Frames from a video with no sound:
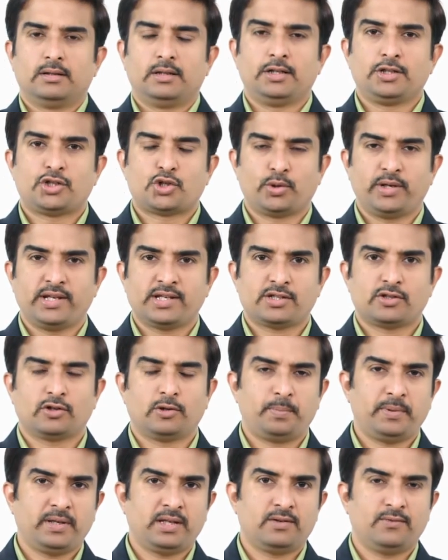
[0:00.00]
In today's
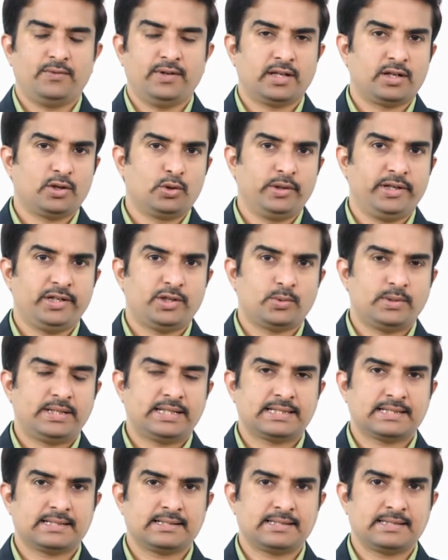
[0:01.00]
topic, we are going to
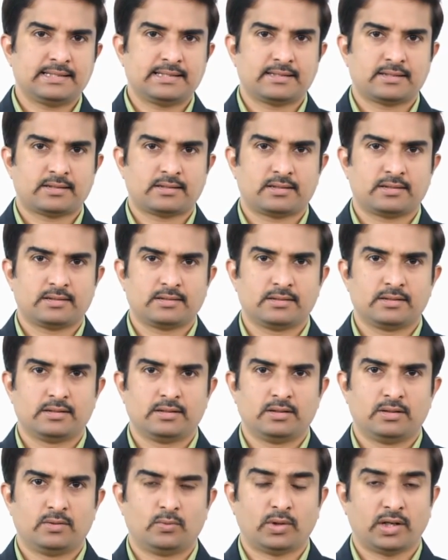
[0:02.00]
discuss
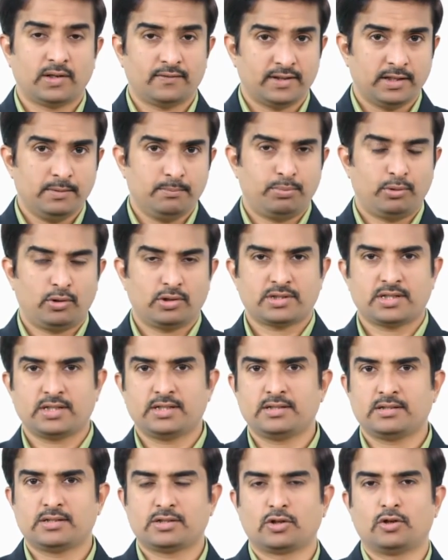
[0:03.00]
one of the
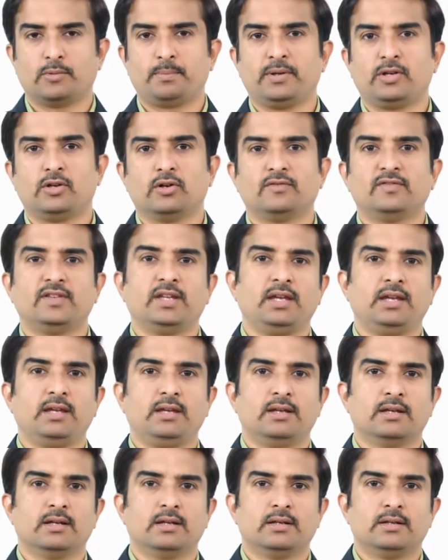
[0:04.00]
important topic of
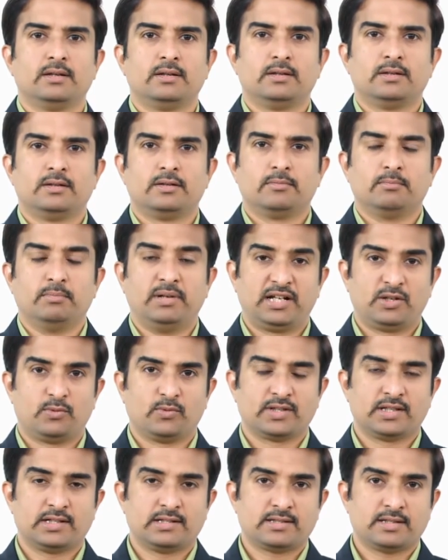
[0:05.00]
the blood
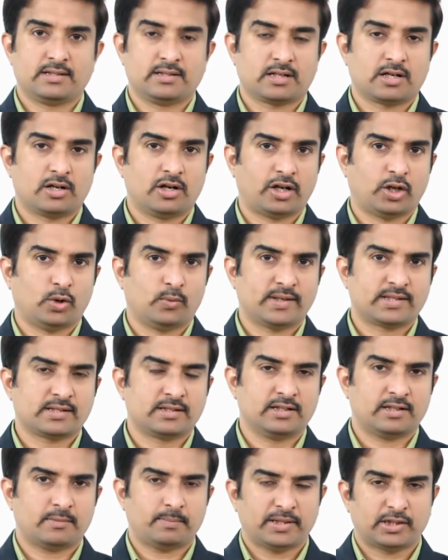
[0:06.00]
vessels and the
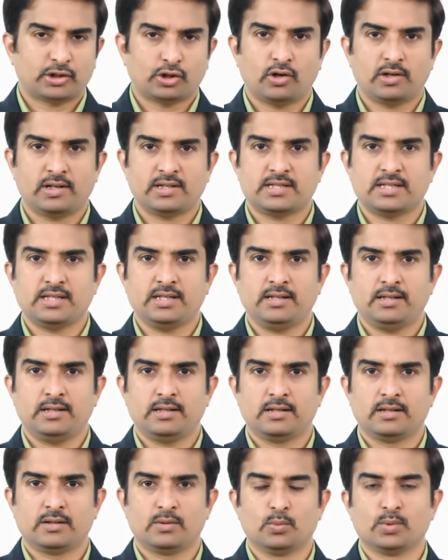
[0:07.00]
cardiovascular pathology,
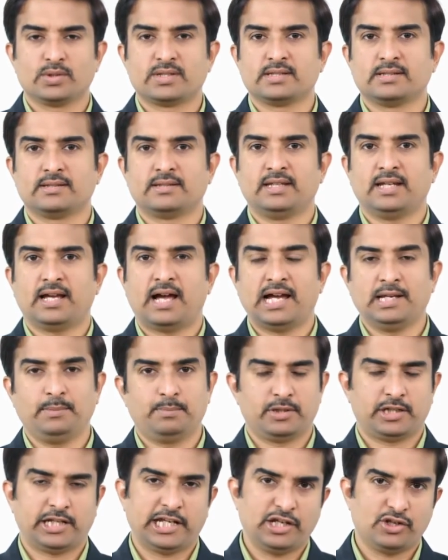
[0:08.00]
which is the
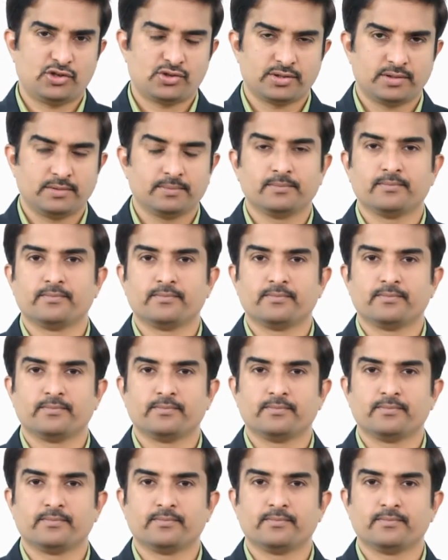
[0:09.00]
hypertension.